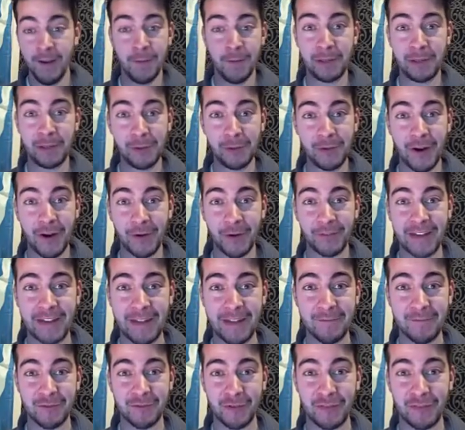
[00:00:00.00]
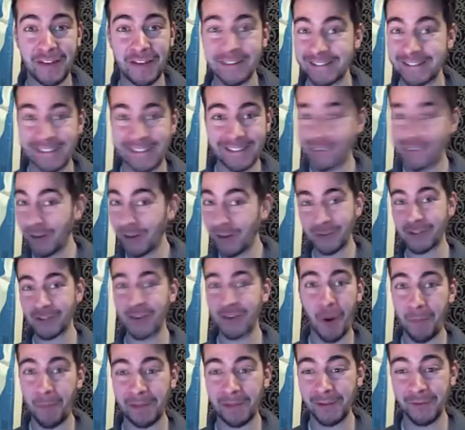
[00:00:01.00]
Balloon Girl's name is revealed. She's not just
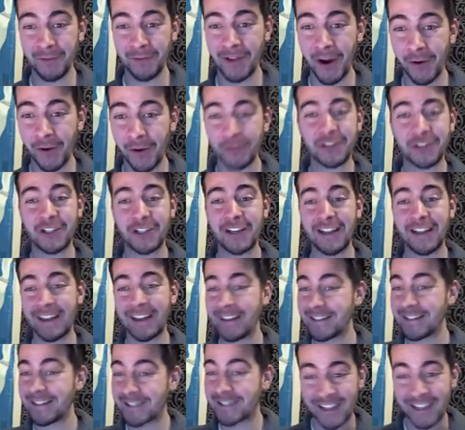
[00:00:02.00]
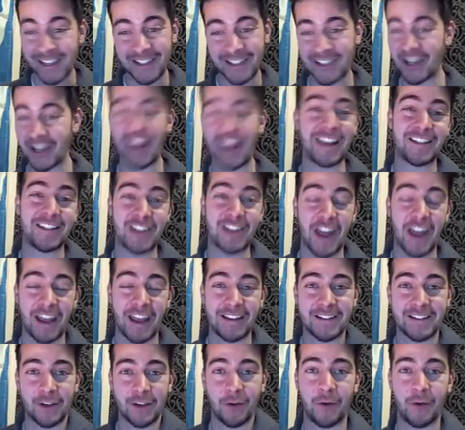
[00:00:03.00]
called Balloon Girl. She is
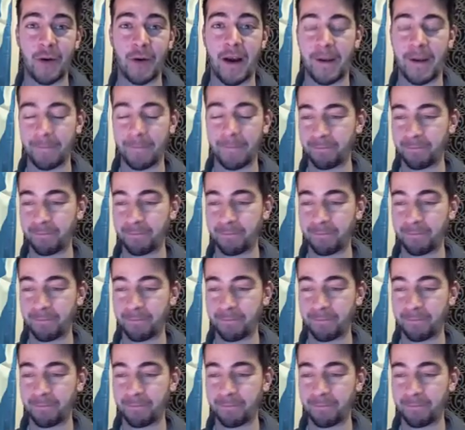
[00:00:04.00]
JJ. So